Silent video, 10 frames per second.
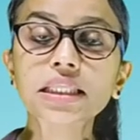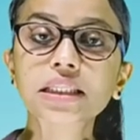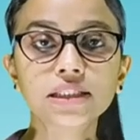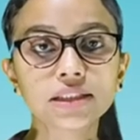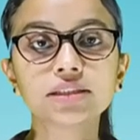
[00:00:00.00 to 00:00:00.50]

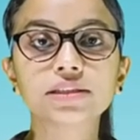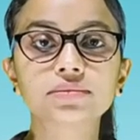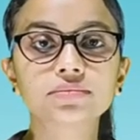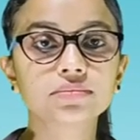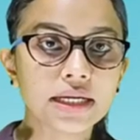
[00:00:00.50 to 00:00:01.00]
Third,
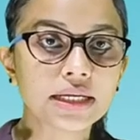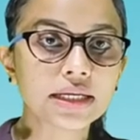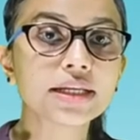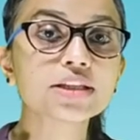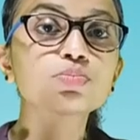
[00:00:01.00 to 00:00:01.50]

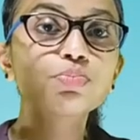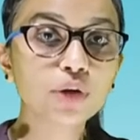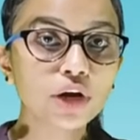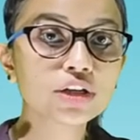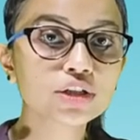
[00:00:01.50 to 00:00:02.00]

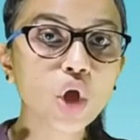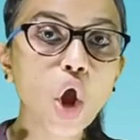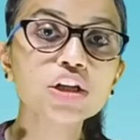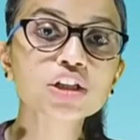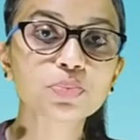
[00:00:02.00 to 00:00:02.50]
disperse
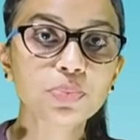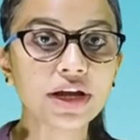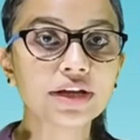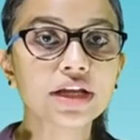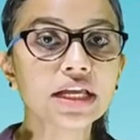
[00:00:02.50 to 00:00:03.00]
or
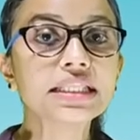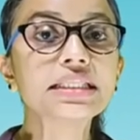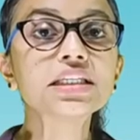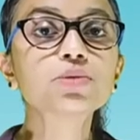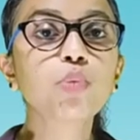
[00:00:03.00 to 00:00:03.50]
spread
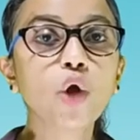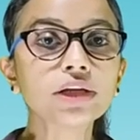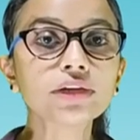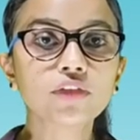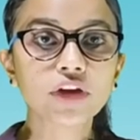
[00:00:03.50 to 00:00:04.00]
these
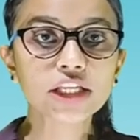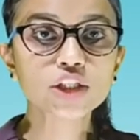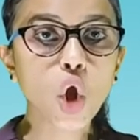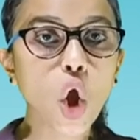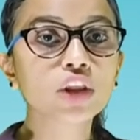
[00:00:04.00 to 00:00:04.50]
pollen
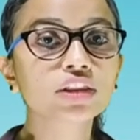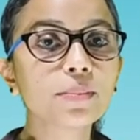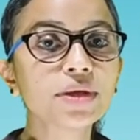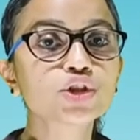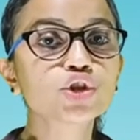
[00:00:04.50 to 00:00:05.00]
grains on the
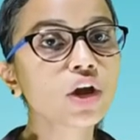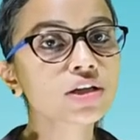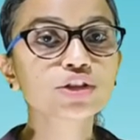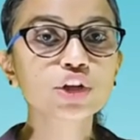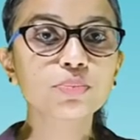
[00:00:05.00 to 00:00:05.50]
mature
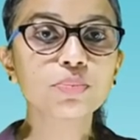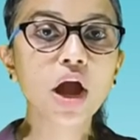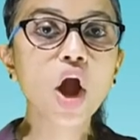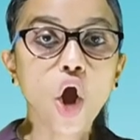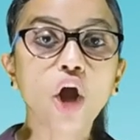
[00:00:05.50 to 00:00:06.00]

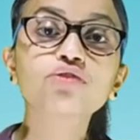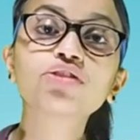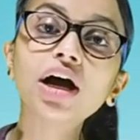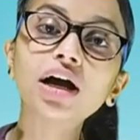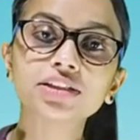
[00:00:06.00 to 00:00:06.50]
stigma of
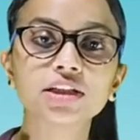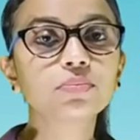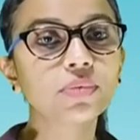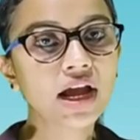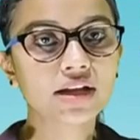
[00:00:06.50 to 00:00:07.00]
the other
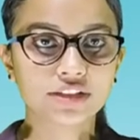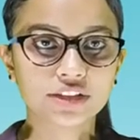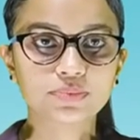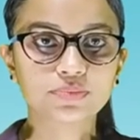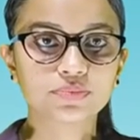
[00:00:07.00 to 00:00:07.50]

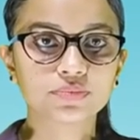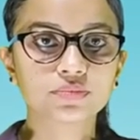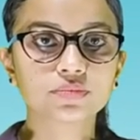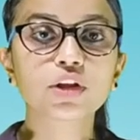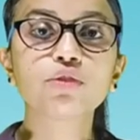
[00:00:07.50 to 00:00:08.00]
plant.
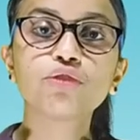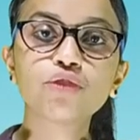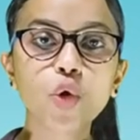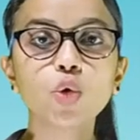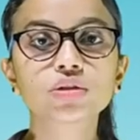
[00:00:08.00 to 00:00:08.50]

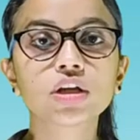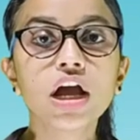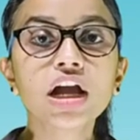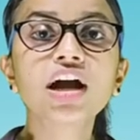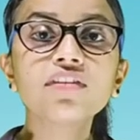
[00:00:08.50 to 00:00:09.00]
Fourth,
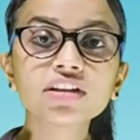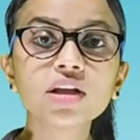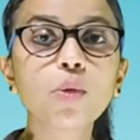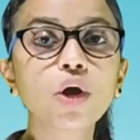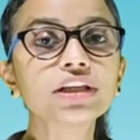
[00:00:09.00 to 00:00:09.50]
cover
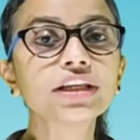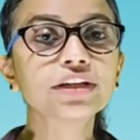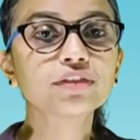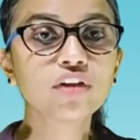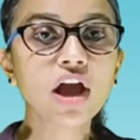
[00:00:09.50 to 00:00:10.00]
the
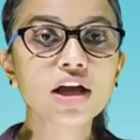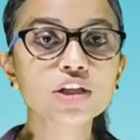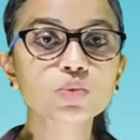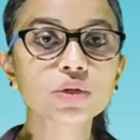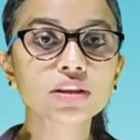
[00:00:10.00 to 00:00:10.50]
pollinated
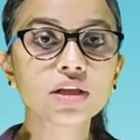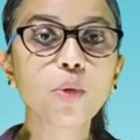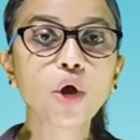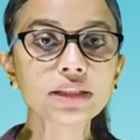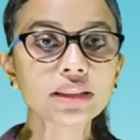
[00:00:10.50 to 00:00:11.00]
flowers with the
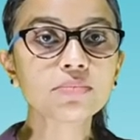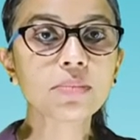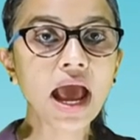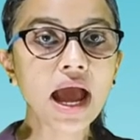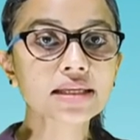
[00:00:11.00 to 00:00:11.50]
polythene
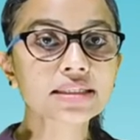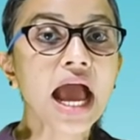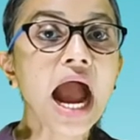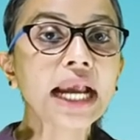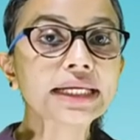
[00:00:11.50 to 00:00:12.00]
bags
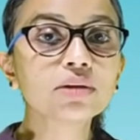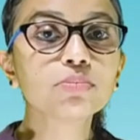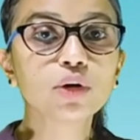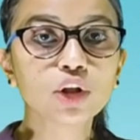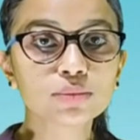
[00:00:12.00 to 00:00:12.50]

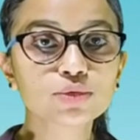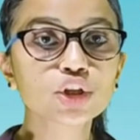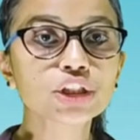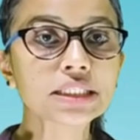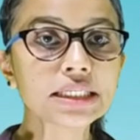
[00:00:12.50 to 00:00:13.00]
until bulbs
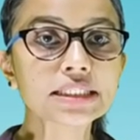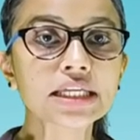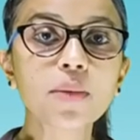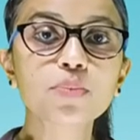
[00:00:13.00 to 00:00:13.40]
or seeds are